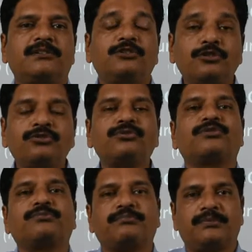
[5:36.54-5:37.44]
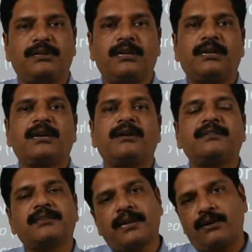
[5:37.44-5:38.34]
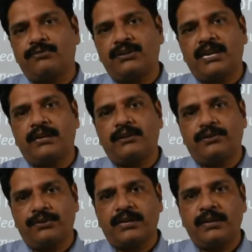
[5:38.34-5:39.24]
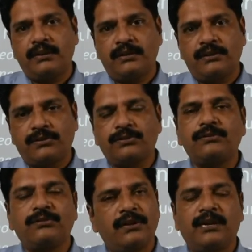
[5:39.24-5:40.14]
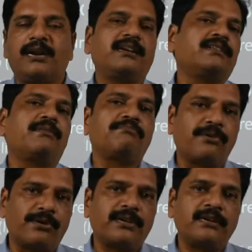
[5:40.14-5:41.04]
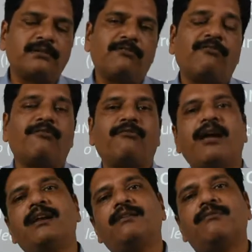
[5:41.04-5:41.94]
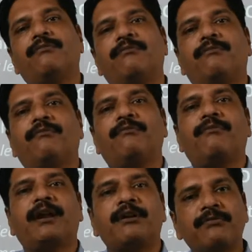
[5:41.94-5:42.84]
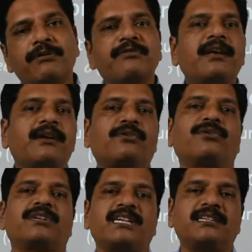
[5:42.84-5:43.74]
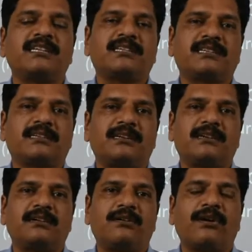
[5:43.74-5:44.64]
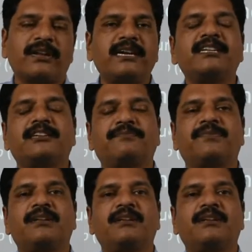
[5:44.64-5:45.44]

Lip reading: used in our surrounding, okay. So it is important while wherever we are quoting this organism,